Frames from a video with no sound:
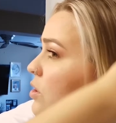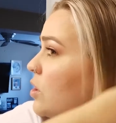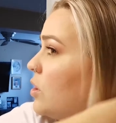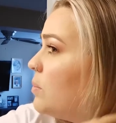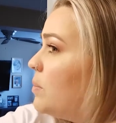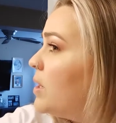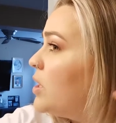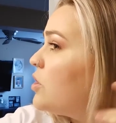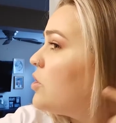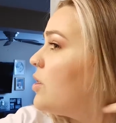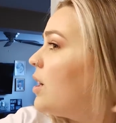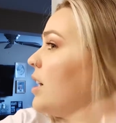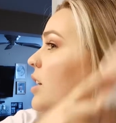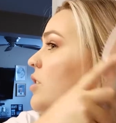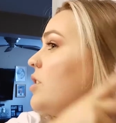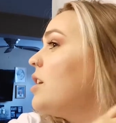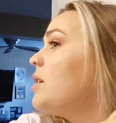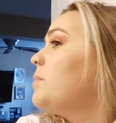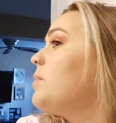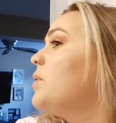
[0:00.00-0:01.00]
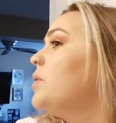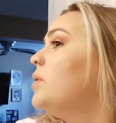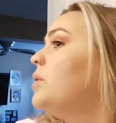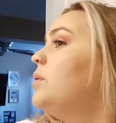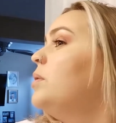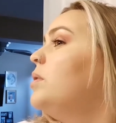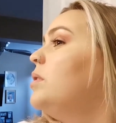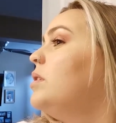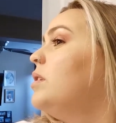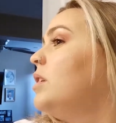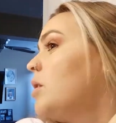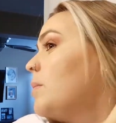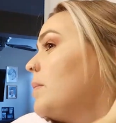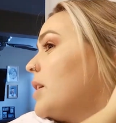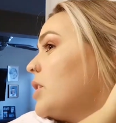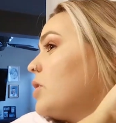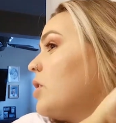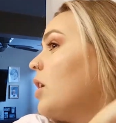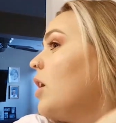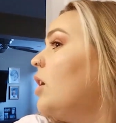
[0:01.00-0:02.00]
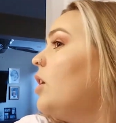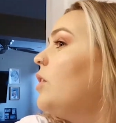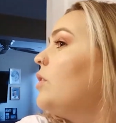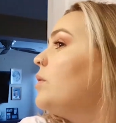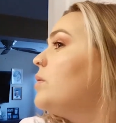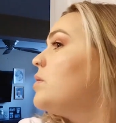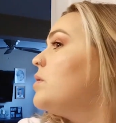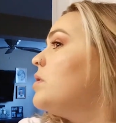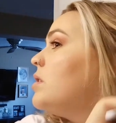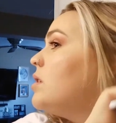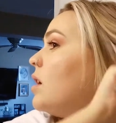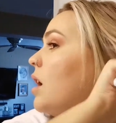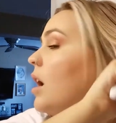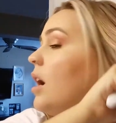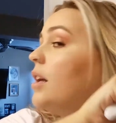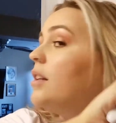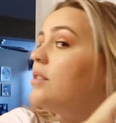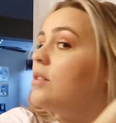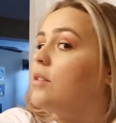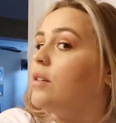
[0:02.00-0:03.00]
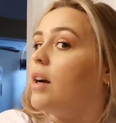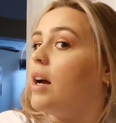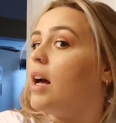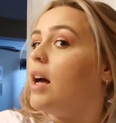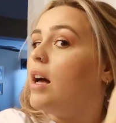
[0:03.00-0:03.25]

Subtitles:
too much dry shampoo. I'm gonna make sure all those knots are